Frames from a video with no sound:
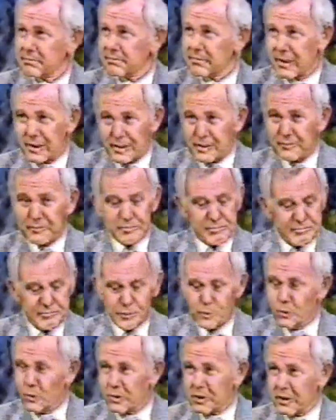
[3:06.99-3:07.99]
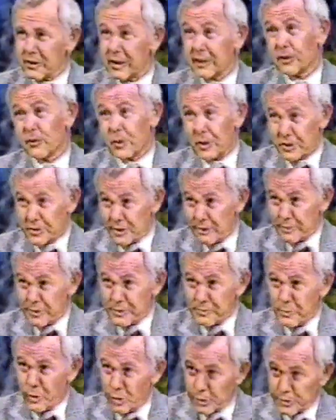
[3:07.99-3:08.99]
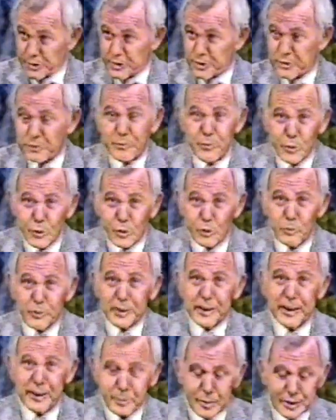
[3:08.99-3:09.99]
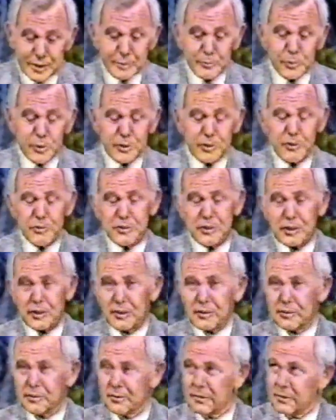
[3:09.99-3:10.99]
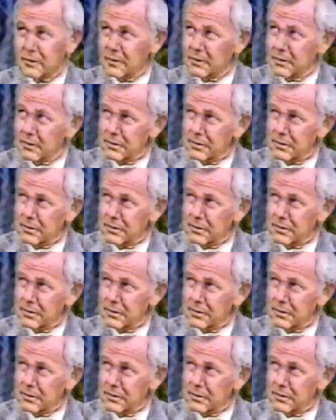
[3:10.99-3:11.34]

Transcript: Yeah. Any fool, I don't want to say Miss Balder is a fool, but anybody can put those together.